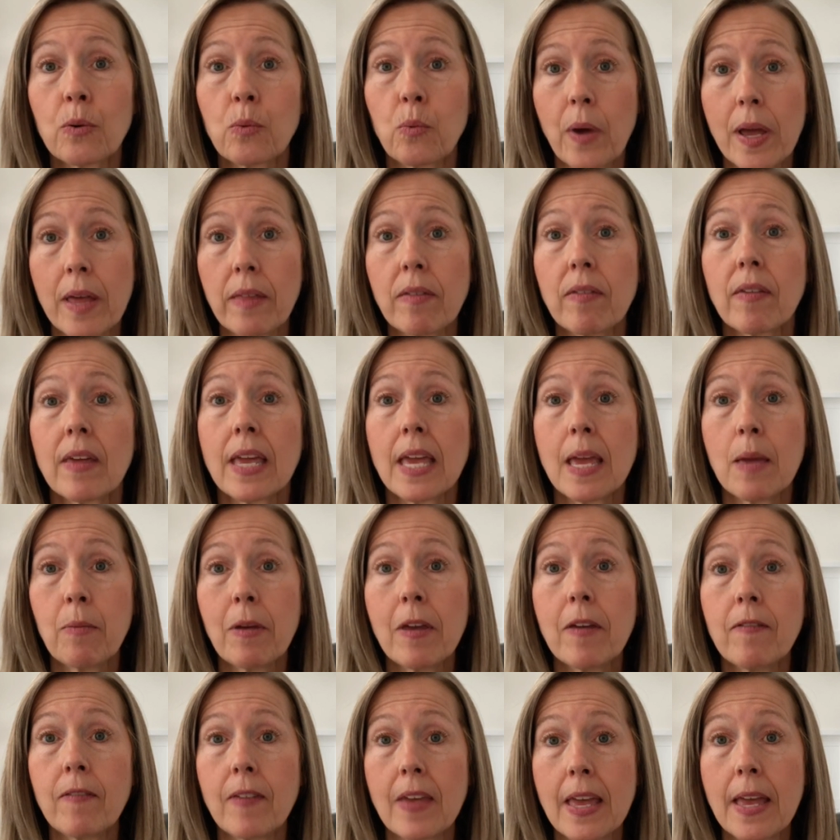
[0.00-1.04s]
with
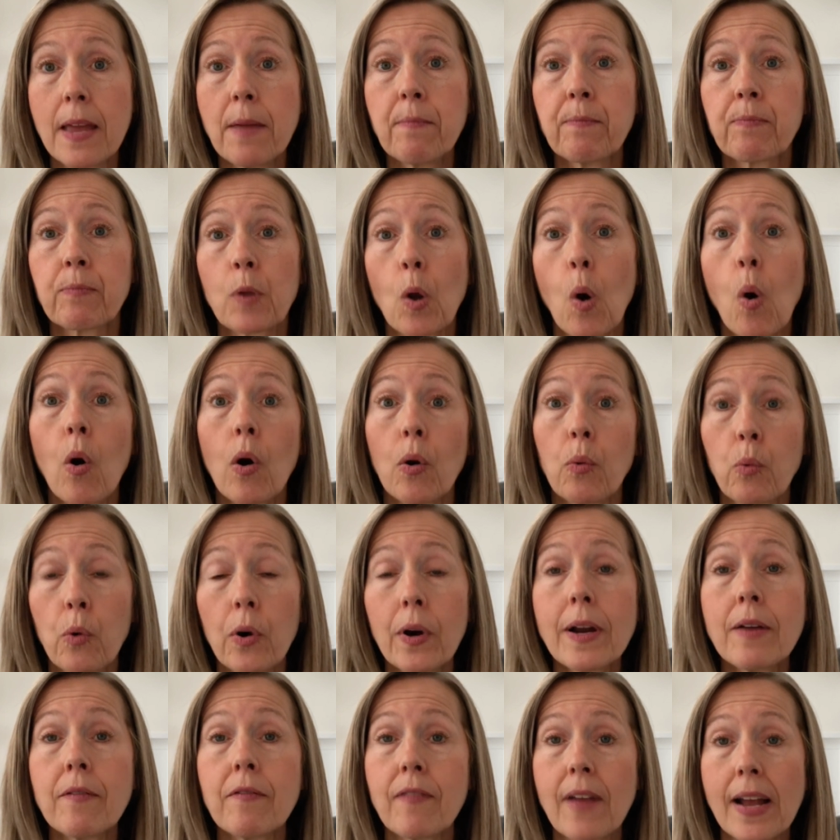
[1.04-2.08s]
EBV or
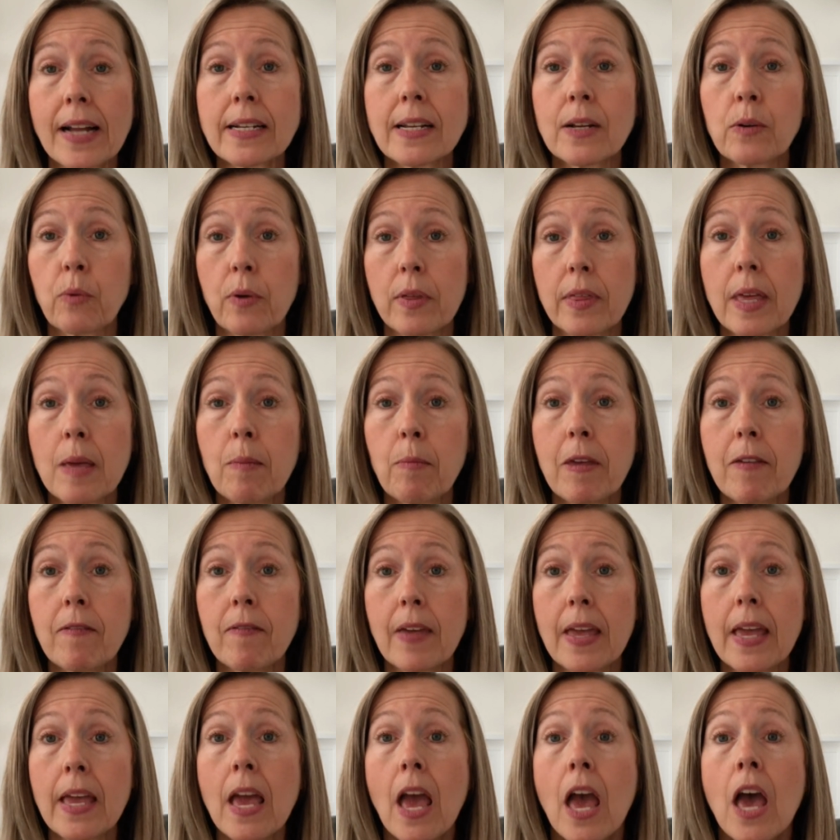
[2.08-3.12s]
were infected with
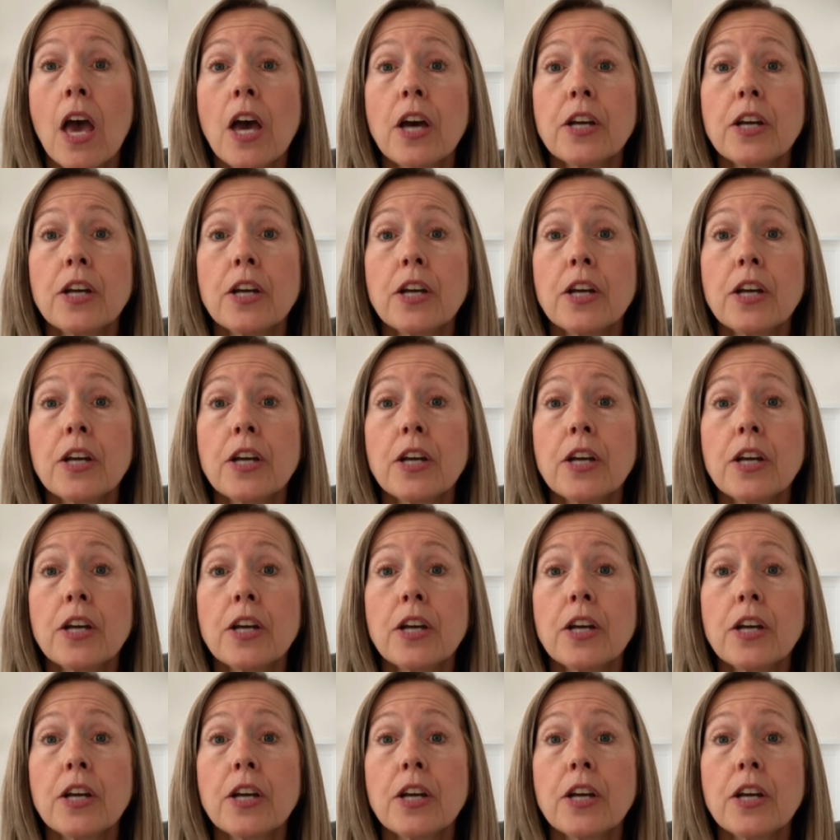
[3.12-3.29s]
EBV